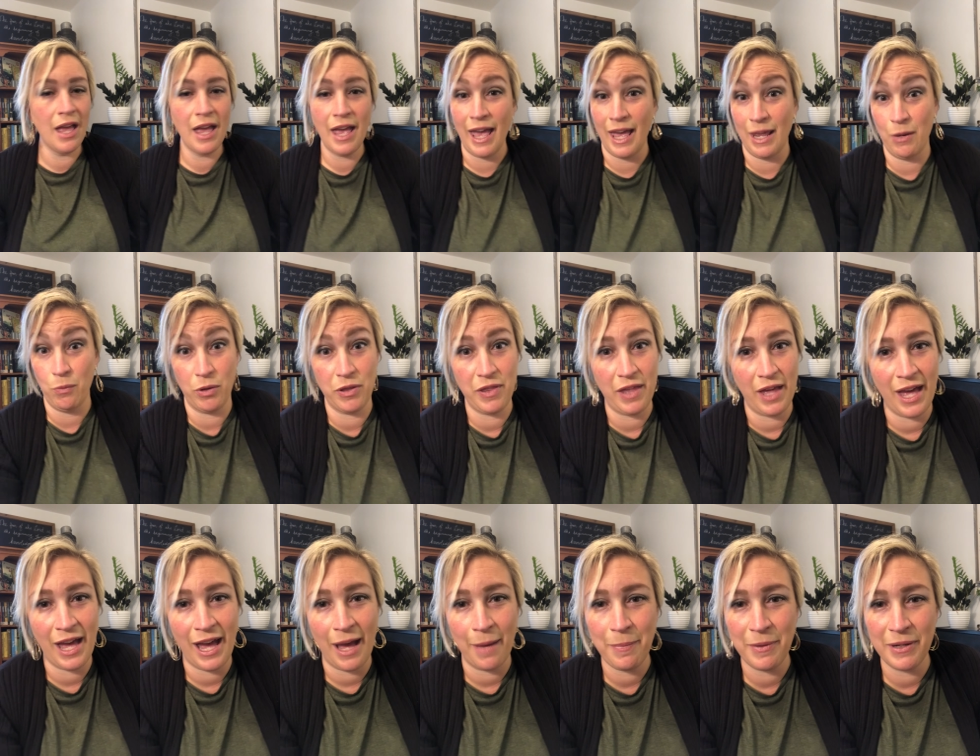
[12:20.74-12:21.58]
And when that
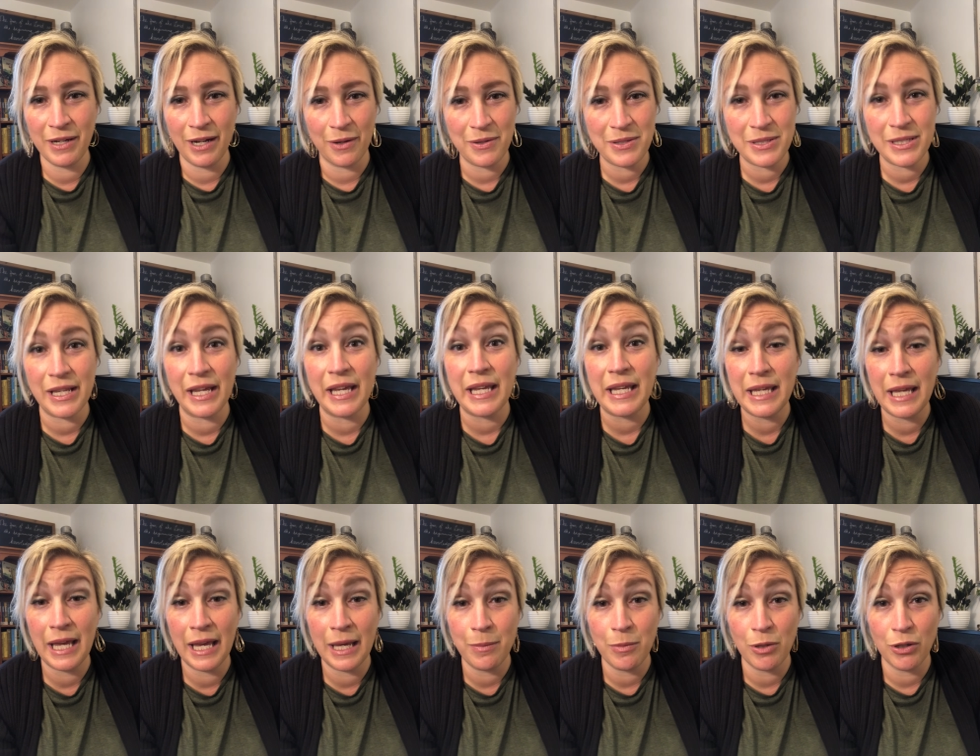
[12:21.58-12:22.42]
happened, I was like,
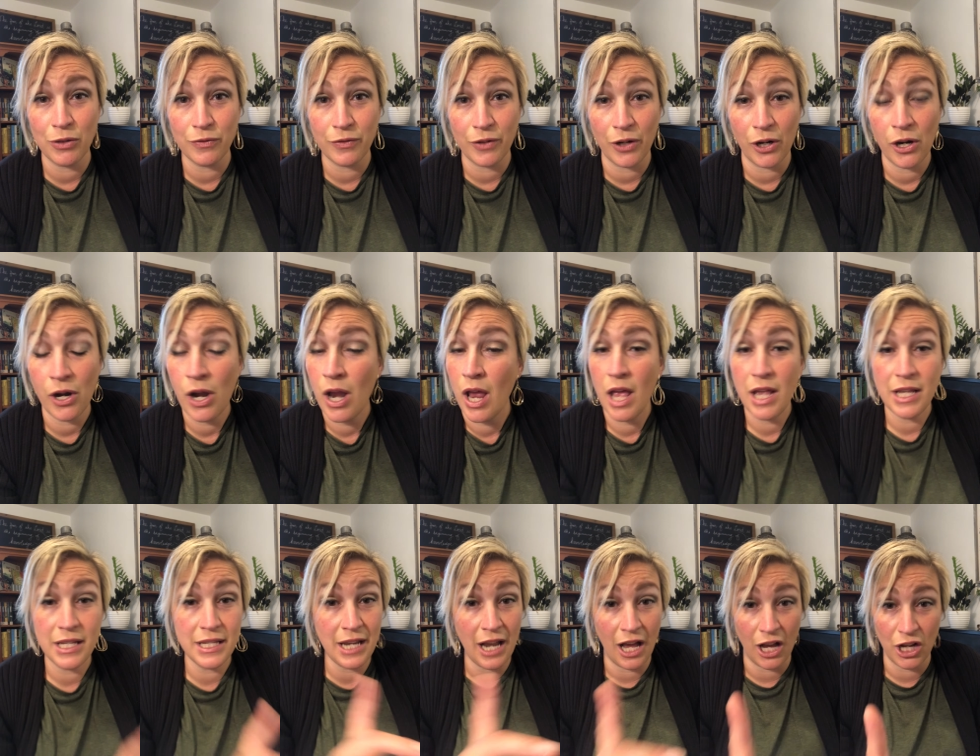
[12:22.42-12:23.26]
game over,
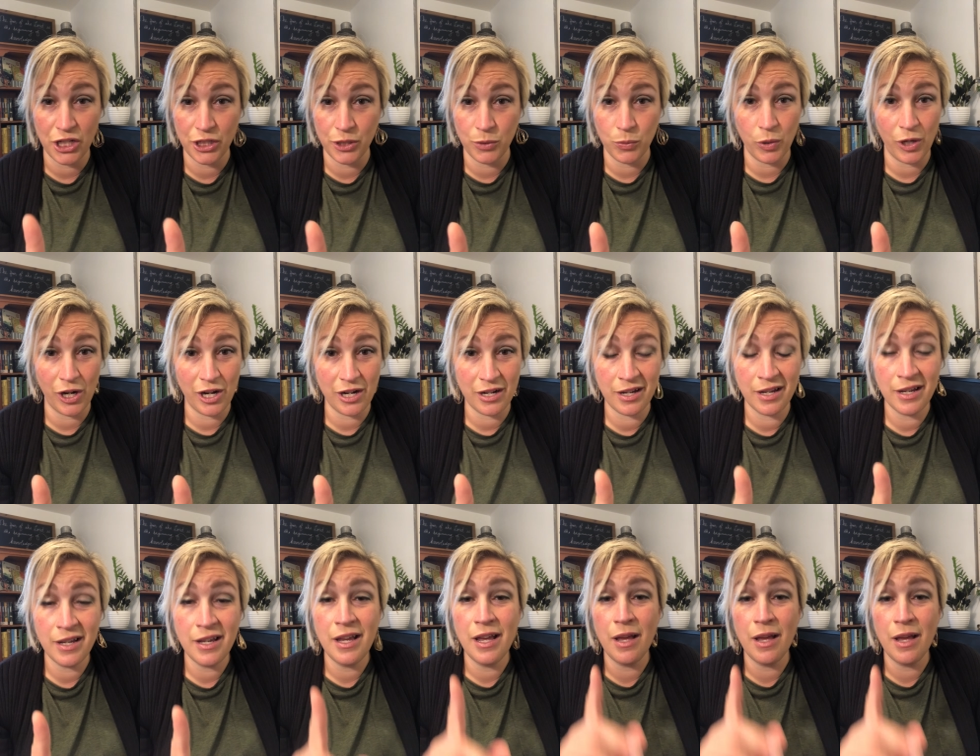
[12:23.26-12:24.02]
not gonna work.